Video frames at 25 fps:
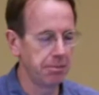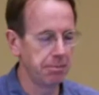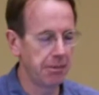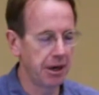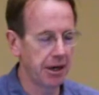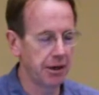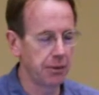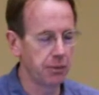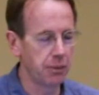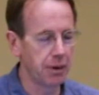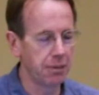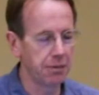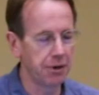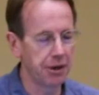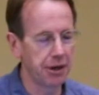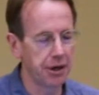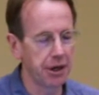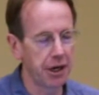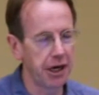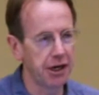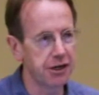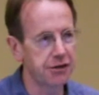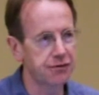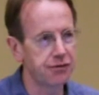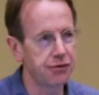men and women
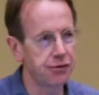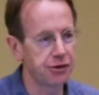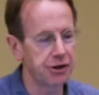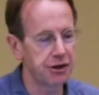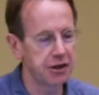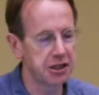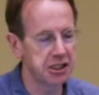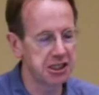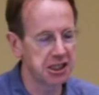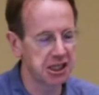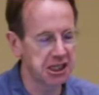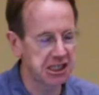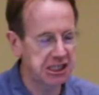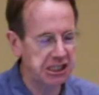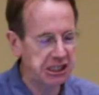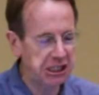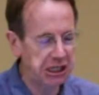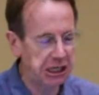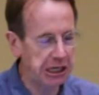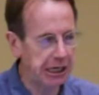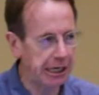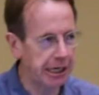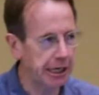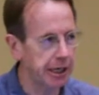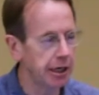aged 40 to
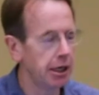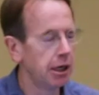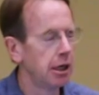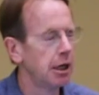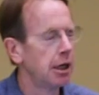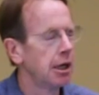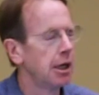69.